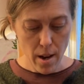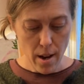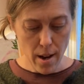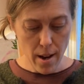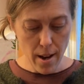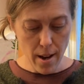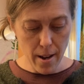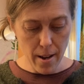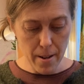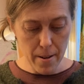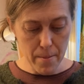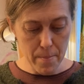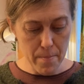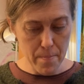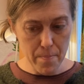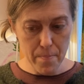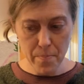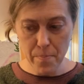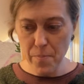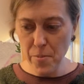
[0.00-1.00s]

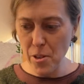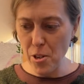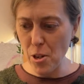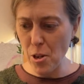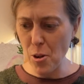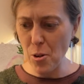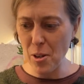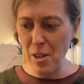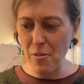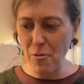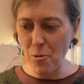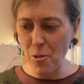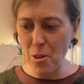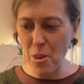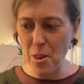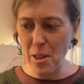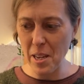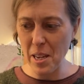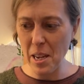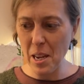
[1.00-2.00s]
You know, if we're
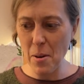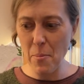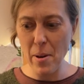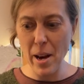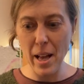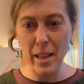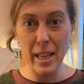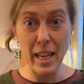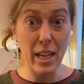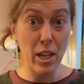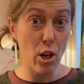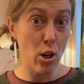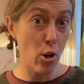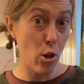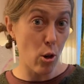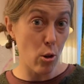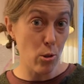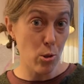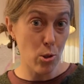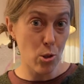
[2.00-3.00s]
thinking about like a
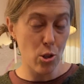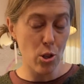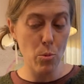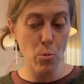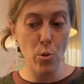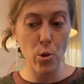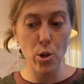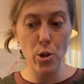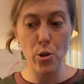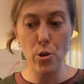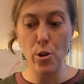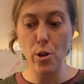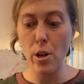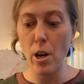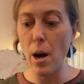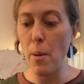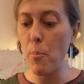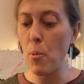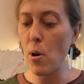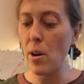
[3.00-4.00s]
coaster to put your
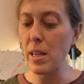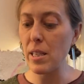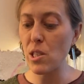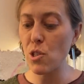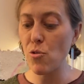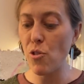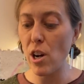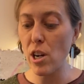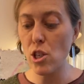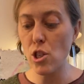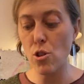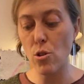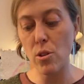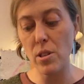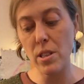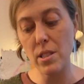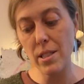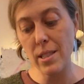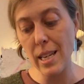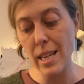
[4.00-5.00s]
cup on, it's functional in
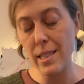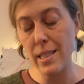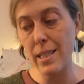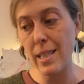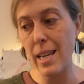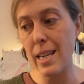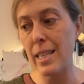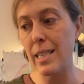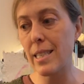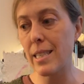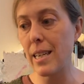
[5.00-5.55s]
the sense that it